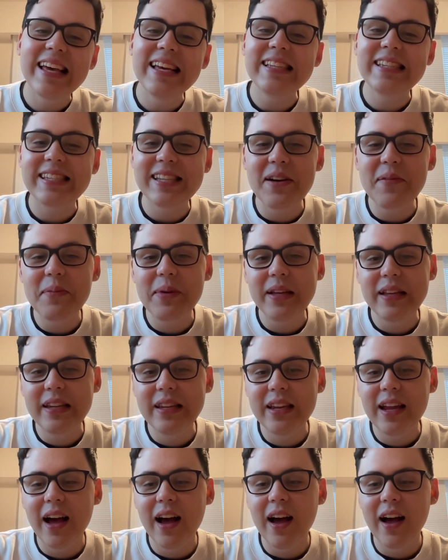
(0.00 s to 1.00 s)

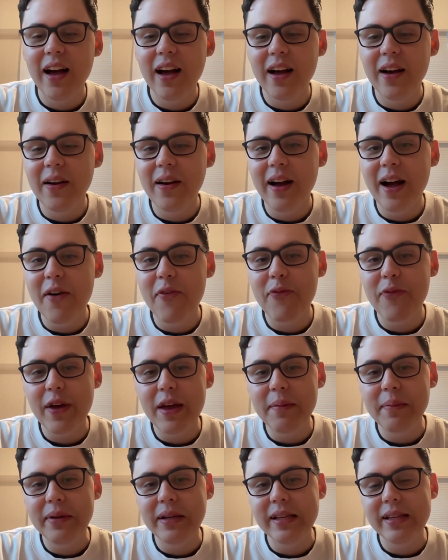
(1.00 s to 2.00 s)
summon a
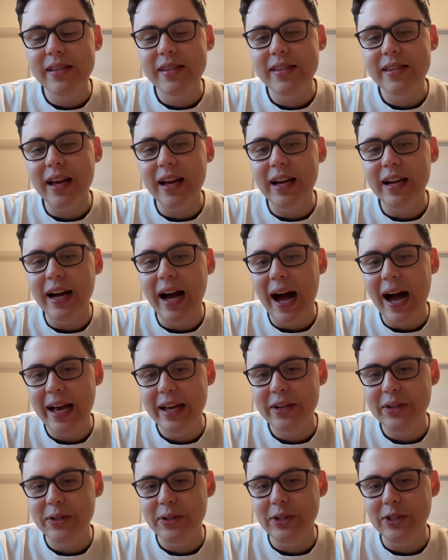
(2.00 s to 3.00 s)
famous
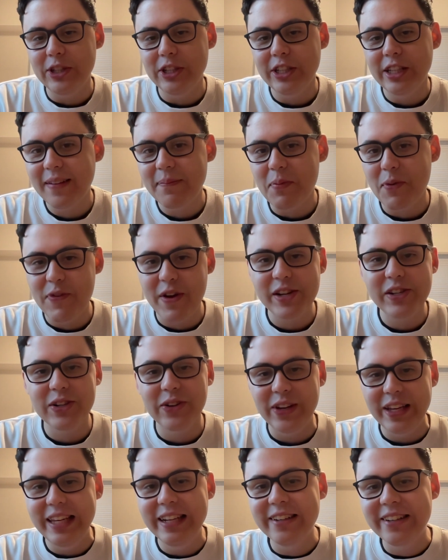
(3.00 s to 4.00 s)
idol
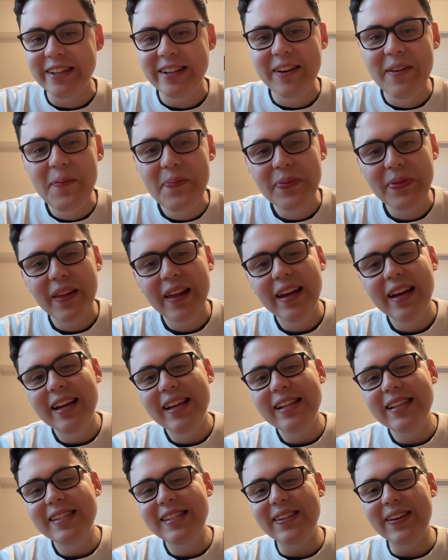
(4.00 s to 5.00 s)
professional eater
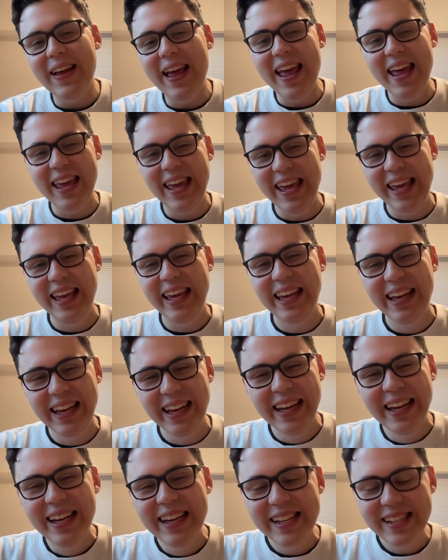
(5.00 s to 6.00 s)
to
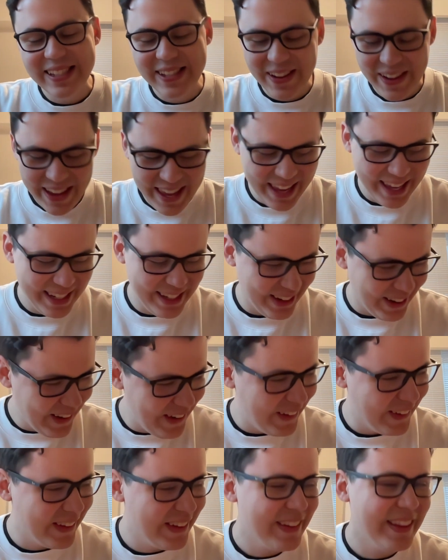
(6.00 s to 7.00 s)
to eat
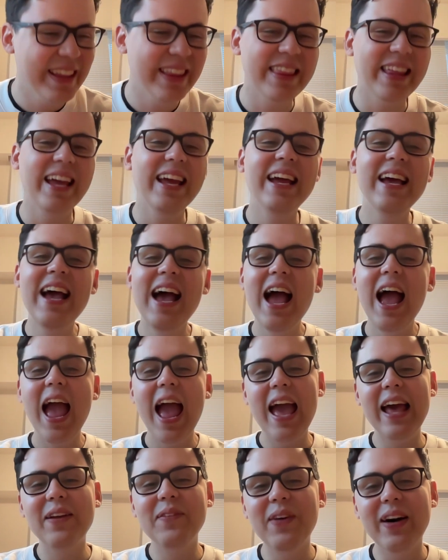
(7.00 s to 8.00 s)
all of the thing.
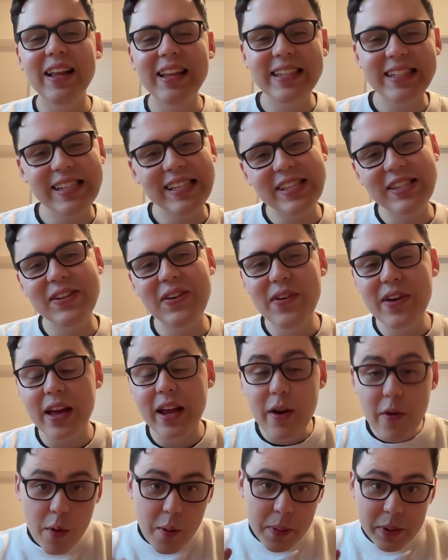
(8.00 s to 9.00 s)
And while she's doing
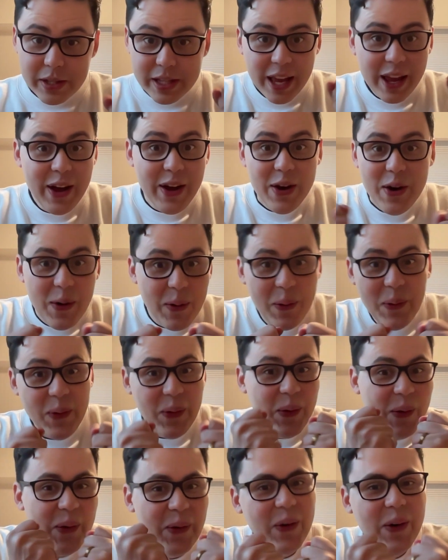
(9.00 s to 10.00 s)
it, everyone's like,
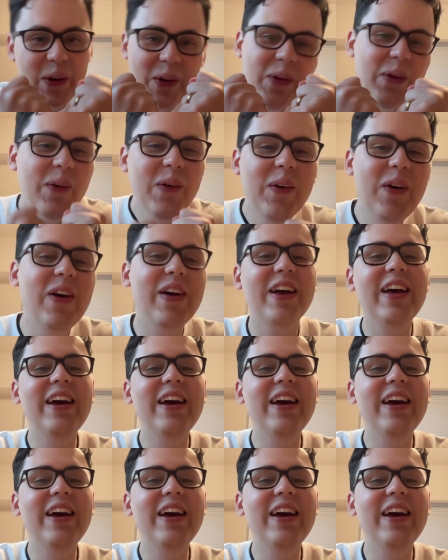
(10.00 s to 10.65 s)
ooh, ooh.